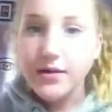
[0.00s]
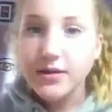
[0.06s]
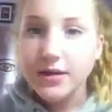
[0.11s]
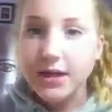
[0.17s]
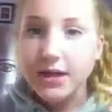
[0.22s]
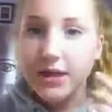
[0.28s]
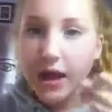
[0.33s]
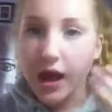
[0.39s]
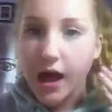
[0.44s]

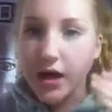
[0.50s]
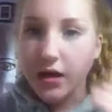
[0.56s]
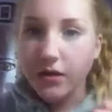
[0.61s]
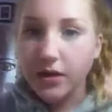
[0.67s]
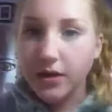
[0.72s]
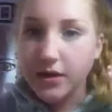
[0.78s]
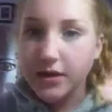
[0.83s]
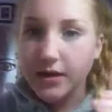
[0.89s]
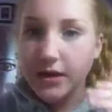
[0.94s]
this light, you
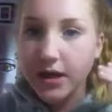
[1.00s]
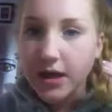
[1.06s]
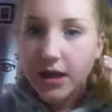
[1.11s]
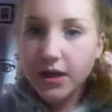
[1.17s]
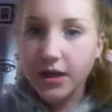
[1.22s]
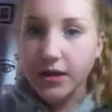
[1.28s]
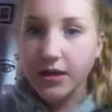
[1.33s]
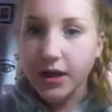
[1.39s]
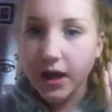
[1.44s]
can see
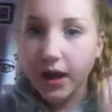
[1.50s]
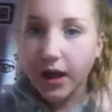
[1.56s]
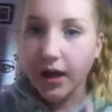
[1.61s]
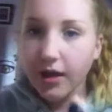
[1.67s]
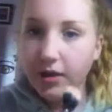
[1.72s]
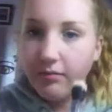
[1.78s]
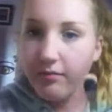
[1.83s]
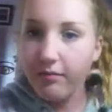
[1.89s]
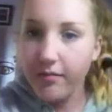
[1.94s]
this.
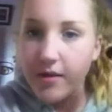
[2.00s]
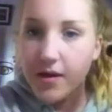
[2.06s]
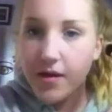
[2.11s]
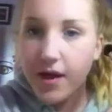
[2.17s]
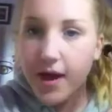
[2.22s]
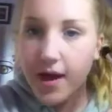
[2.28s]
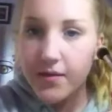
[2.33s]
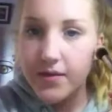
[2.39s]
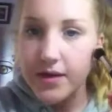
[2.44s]

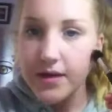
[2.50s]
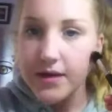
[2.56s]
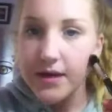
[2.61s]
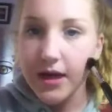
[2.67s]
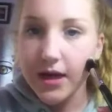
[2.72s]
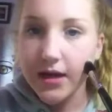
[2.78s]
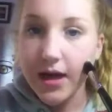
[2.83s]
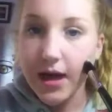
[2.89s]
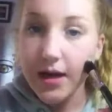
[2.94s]
You can't really
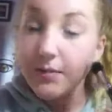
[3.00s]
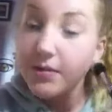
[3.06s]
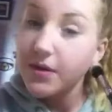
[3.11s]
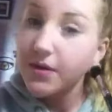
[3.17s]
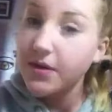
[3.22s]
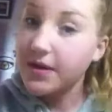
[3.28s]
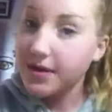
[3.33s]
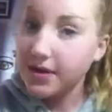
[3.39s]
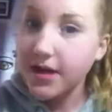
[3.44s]
see a line, but
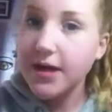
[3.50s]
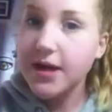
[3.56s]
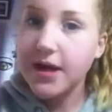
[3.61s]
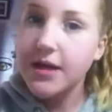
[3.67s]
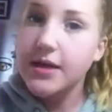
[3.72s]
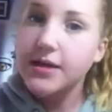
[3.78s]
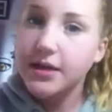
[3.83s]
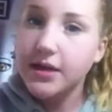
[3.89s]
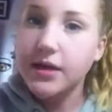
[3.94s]
you can see
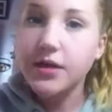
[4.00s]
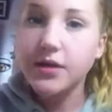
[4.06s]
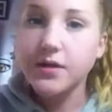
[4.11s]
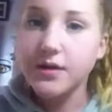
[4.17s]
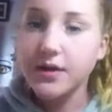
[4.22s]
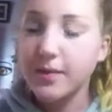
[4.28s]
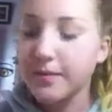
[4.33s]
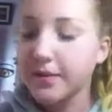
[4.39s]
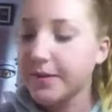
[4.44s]
that it's a little
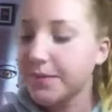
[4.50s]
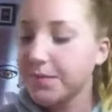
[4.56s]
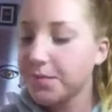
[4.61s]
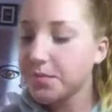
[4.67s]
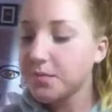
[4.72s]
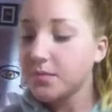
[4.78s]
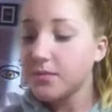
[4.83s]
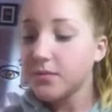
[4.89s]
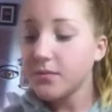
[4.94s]
slimmer.
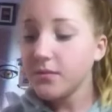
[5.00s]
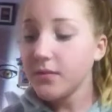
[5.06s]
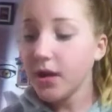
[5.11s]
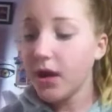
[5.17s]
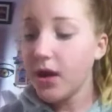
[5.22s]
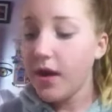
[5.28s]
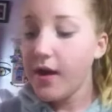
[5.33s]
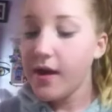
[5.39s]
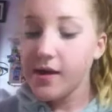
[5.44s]

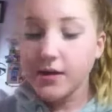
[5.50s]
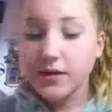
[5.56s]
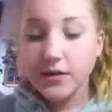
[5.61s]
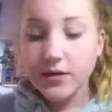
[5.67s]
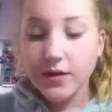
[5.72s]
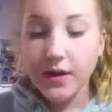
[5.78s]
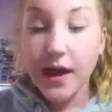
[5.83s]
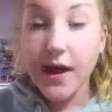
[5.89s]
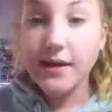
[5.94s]

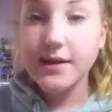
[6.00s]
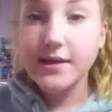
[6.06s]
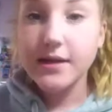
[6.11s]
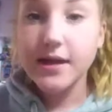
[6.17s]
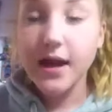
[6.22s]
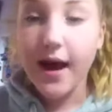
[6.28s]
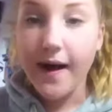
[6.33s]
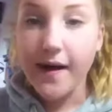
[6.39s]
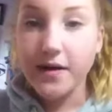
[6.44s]
So
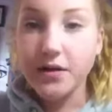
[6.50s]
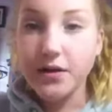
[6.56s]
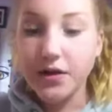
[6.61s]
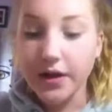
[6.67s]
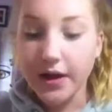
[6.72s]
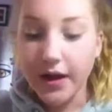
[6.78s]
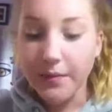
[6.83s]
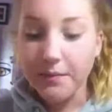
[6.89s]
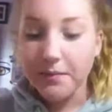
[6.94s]
that's
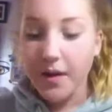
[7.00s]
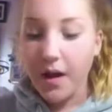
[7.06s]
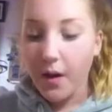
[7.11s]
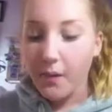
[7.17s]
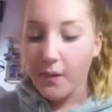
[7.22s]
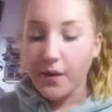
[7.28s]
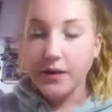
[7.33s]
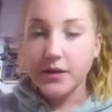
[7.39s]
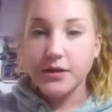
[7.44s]
actually
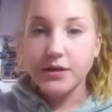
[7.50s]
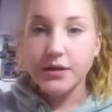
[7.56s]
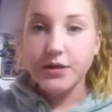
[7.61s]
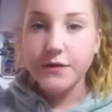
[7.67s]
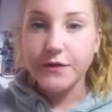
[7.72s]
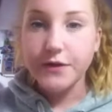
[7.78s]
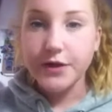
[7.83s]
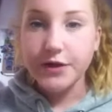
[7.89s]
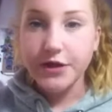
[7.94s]
what you're going
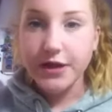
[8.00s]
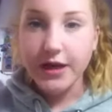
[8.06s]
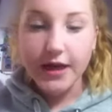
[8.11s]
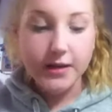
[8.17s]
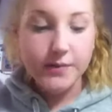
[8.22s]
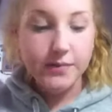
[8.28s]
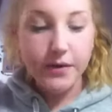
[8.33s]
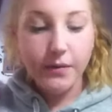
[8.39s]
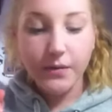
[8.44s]
to do for the
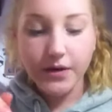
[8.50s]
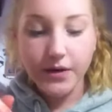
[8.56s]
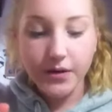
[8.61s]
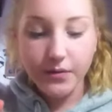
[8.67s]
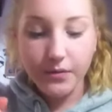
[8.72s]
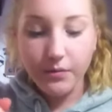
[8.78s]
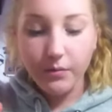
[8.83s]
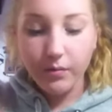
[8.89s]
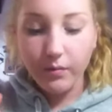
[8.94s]
cheeks, but when
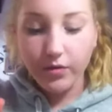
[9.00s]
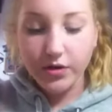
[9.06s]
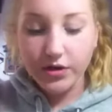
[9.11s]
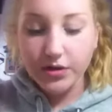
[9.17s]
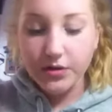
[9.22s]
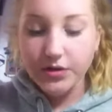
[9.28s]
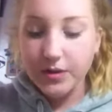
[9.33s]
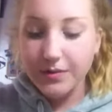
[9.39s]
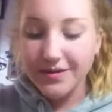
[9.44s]
you
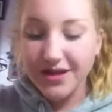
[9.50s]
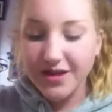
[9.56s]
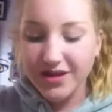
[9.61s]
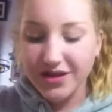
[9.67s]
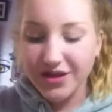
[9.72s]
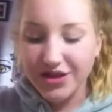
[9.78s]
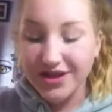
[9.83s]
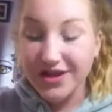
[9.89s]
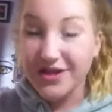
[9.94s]
do something
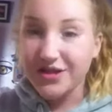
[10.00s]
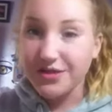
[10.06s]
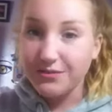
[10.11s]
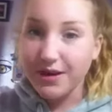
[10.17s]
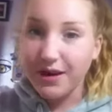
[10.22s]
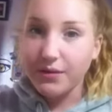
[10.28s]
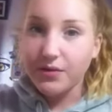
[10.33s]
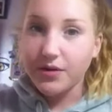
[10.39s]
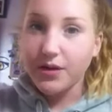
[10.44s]
on the cheeks, you
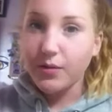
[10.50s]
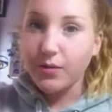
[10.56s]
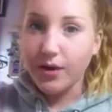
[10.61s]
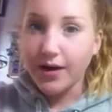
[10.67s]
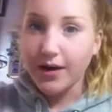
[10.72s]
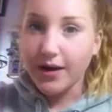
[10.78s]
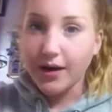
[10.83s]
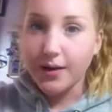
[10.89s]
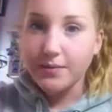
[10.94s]
might want to
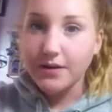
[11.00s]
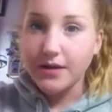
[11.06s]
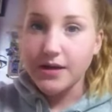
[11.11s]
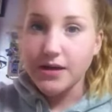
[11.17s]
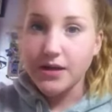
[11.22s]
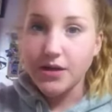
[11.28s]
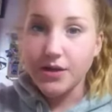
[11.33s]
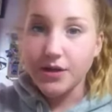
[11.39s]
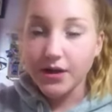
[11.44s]
work it up
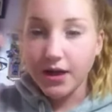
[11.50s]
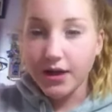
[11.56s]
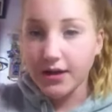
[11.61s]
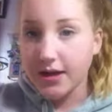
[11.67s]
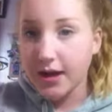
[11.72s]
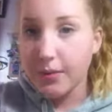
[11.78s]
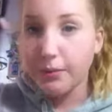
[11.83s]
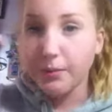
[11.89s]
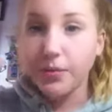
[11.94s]
into your
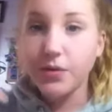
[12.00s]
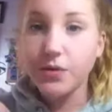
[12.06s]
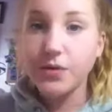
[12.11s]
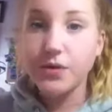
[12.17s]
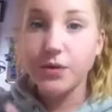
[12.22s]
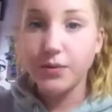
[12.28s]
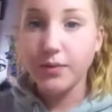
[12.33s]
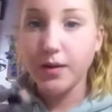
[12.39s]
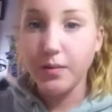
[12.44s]

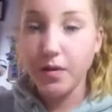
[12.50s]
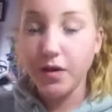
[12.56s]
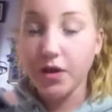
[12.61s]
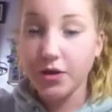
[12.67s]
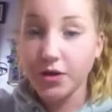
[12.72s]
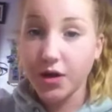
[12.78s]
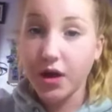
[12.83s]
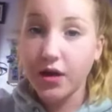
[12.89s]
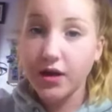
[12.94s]
temples or maybe
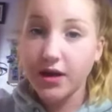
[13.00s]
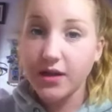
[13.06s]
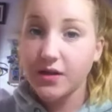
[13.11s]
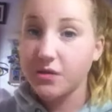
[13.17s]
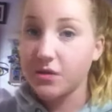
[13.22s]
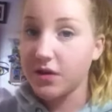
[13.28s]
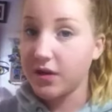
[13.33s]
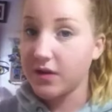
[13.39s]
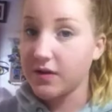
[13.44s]
your jawline
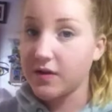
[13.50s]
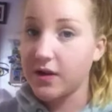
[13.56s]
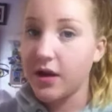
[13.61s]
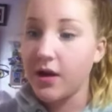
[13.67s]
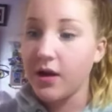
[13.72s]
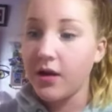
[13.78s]
so it looks